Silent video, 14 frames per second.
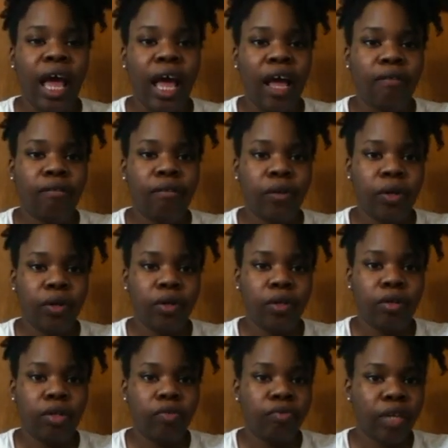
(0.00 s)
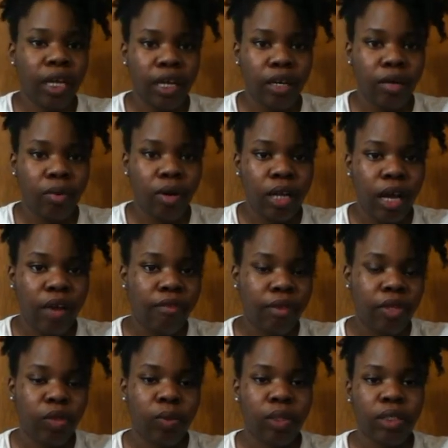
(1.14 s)
after you've taken them all out for
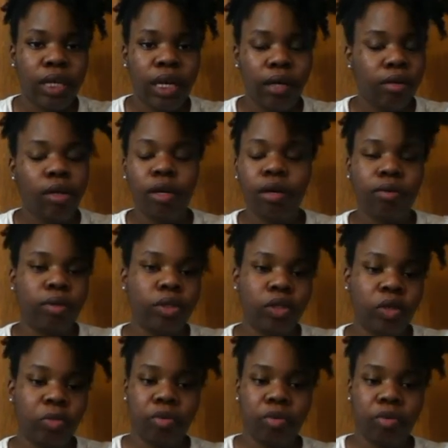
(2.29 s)
the twist out, oh, so